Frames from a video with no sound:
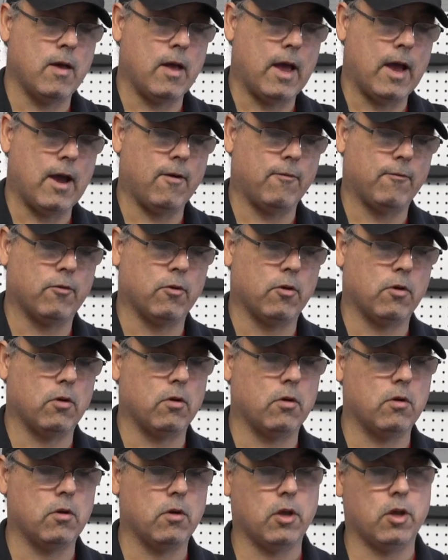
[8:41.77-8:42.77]

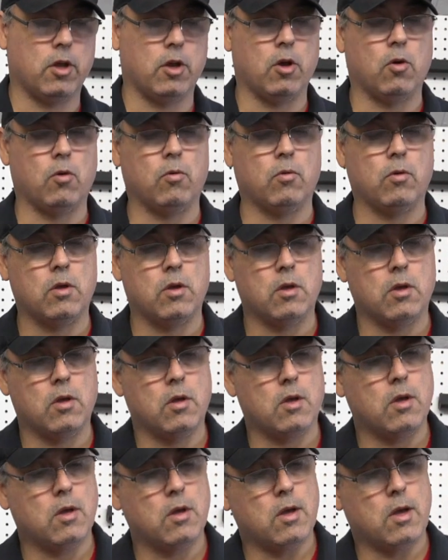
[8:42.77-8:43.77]
after
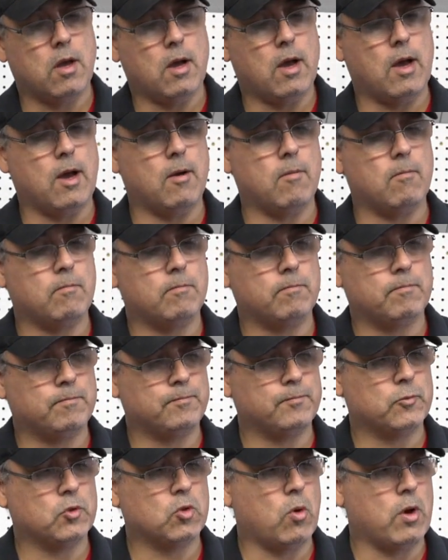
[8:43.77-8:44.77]

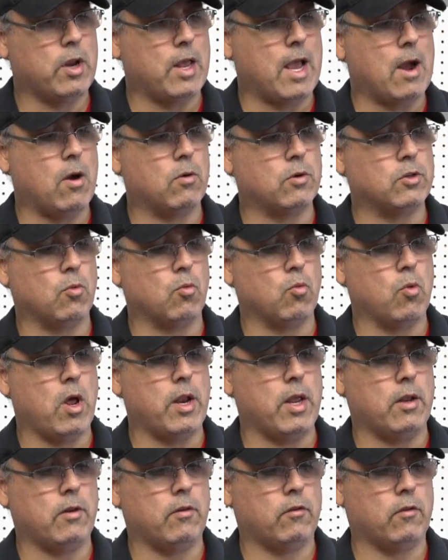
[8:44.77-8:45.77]
20 hours of
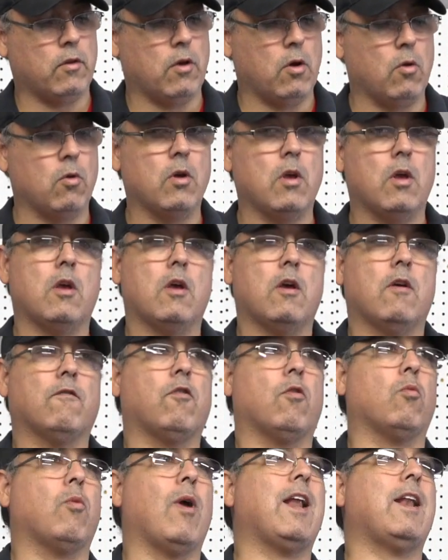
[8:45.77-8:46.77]
running. So
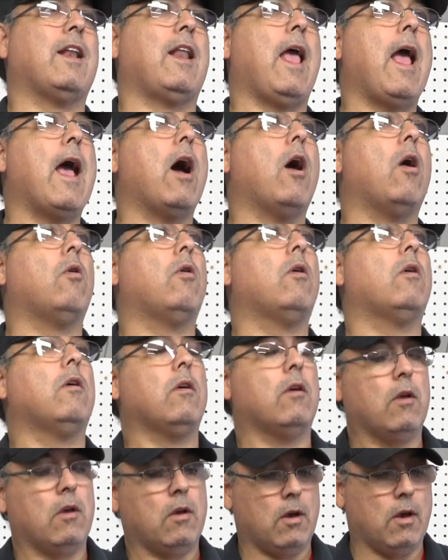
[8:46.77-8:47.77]
for right now,
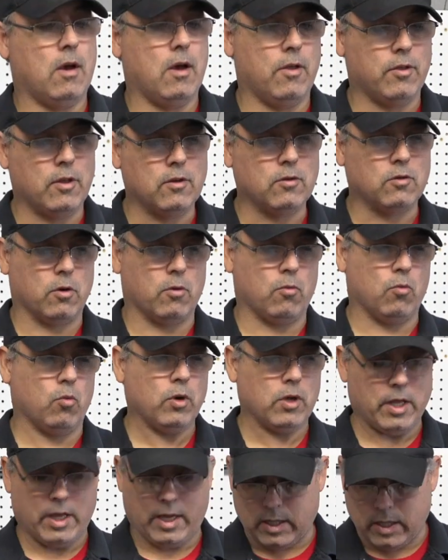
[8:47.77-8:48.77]
these look
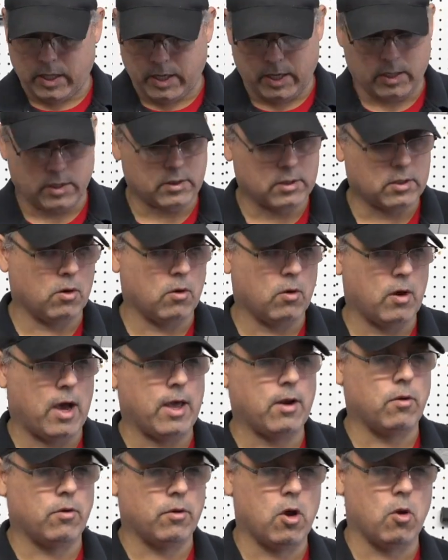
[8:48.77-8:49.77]
really clean, so I
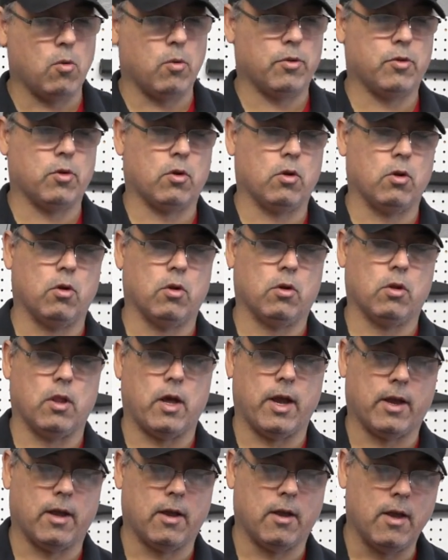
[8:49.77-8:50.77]
don't know what they're going to look
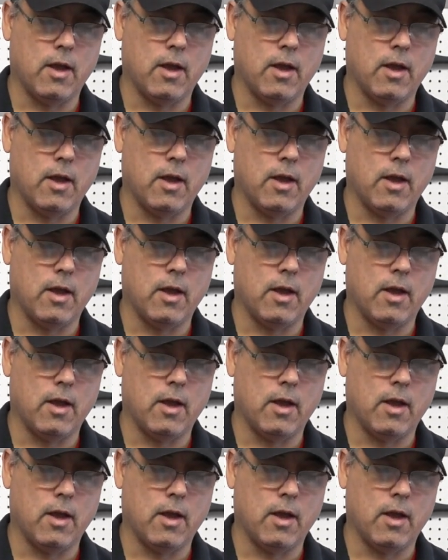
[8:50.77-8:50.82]
like.